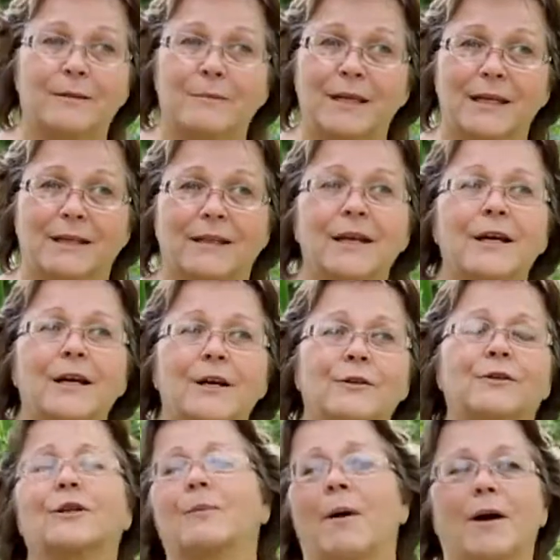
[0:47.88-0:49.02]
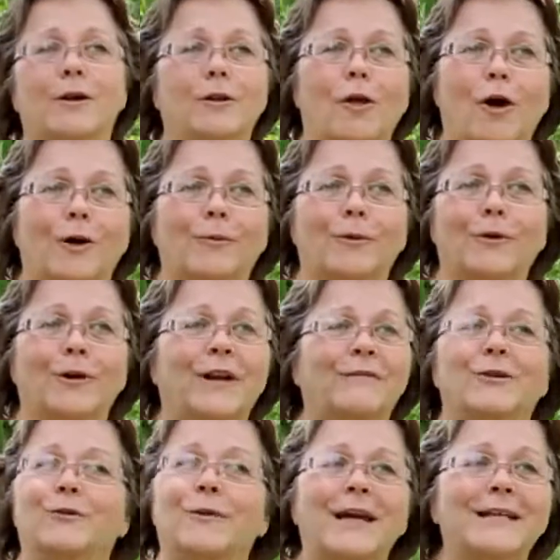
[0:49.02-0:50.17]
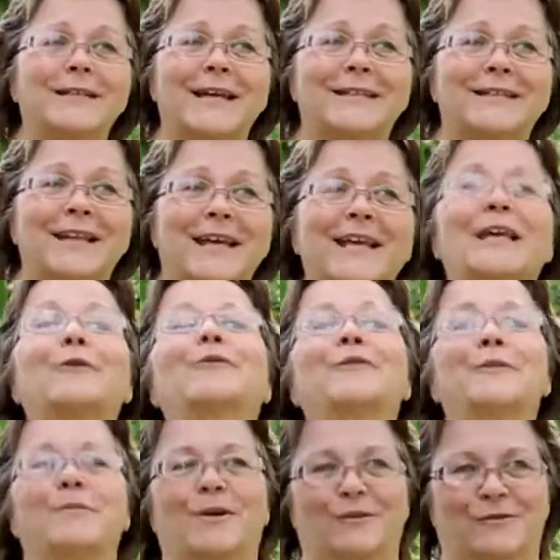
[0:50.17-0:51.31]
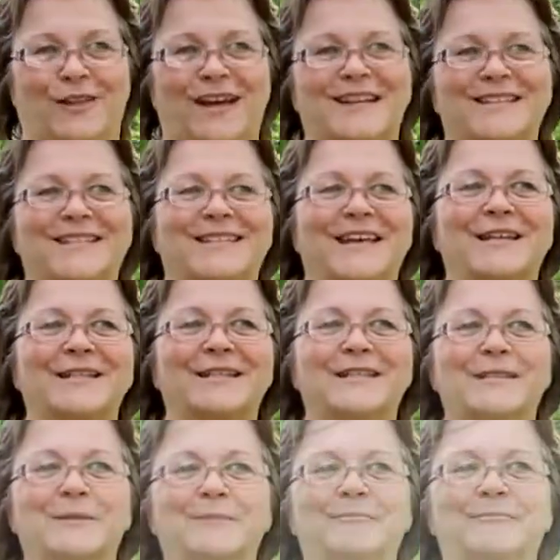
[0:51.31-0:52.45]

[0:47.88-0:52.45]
them in. So come on along. We're going to have a great day today here at the Butterfly Estates.